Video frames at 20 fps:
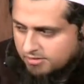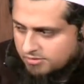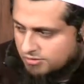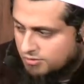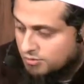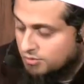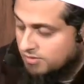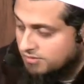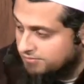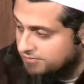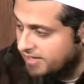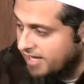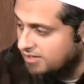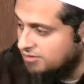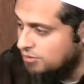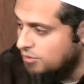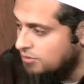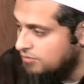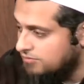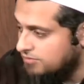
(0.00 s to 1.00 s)
to
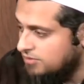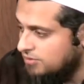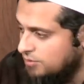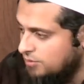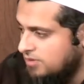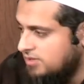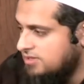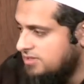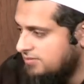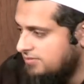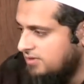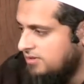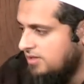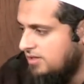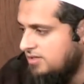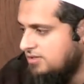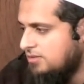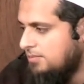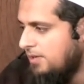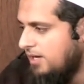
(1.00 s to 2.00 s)
reflect over the words of
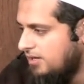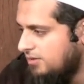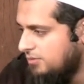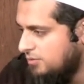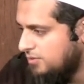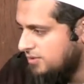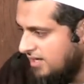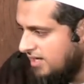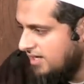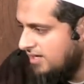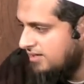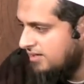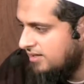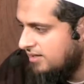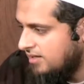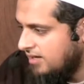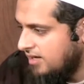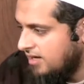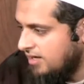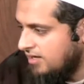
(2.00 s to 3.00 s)
Allah subhanahu wa ta'ala,
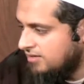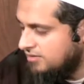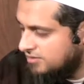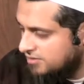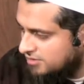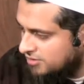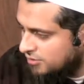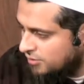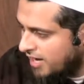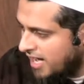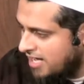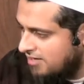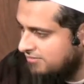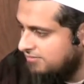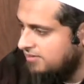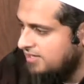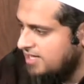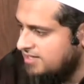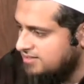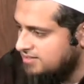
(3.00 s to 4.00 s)
to derive
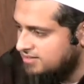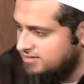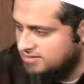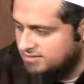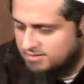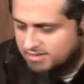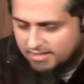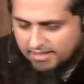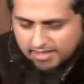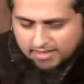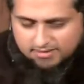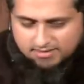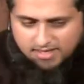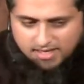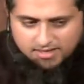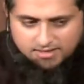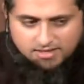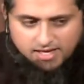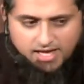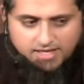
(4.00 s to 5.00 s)
lessons, to get
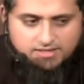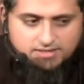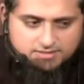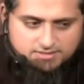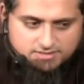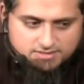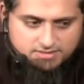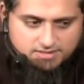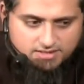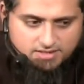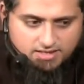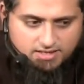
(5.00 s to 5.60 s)
that guidance.